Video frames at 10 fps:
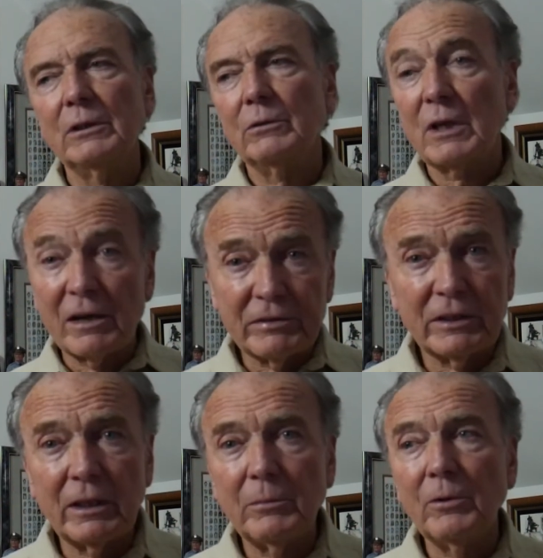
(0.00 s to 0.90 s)
coffee
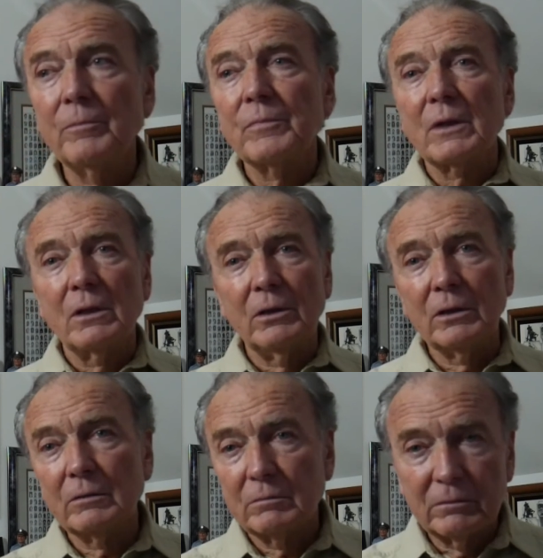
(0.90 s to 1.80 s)
table
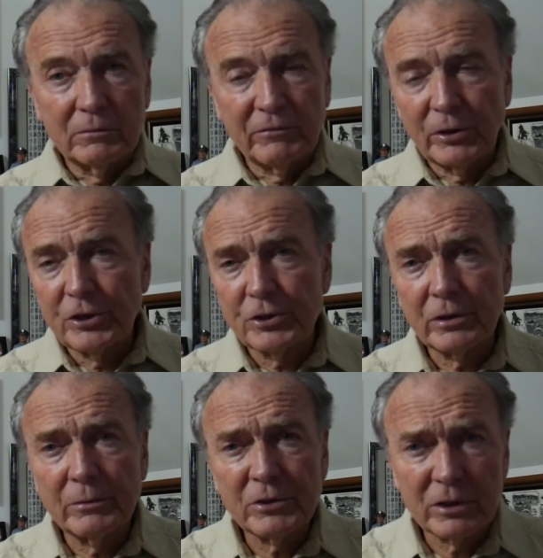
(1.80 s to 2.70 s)
or furniture
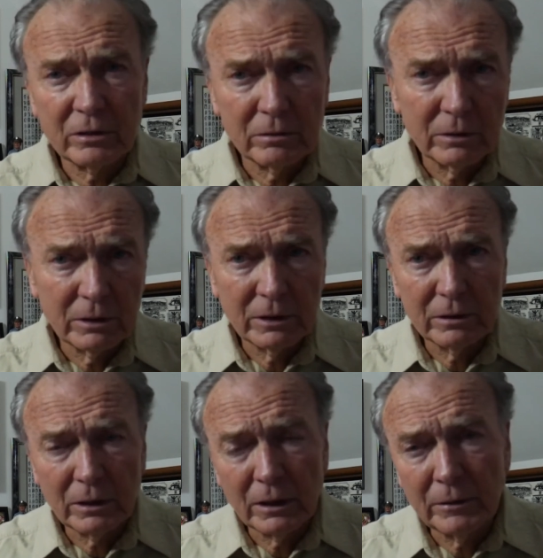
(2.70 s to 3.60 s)
that was in
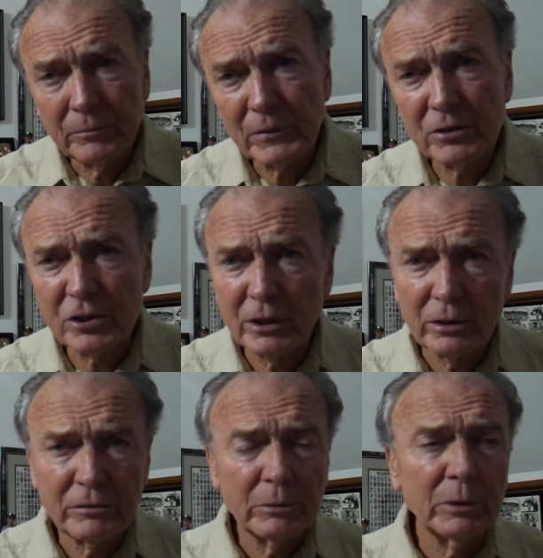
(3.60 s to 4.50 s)
the center
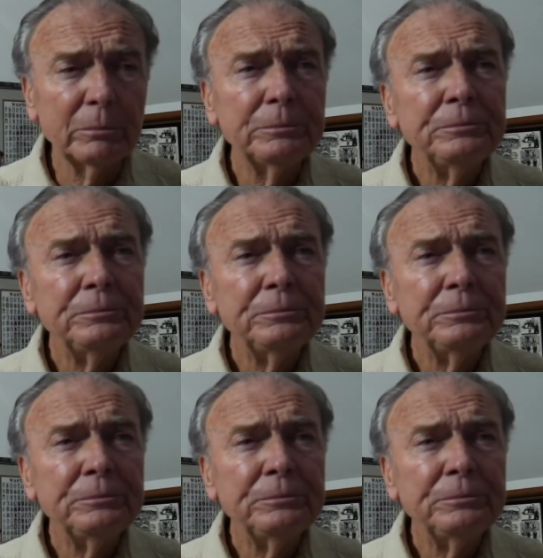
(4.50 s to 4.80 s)
of the room.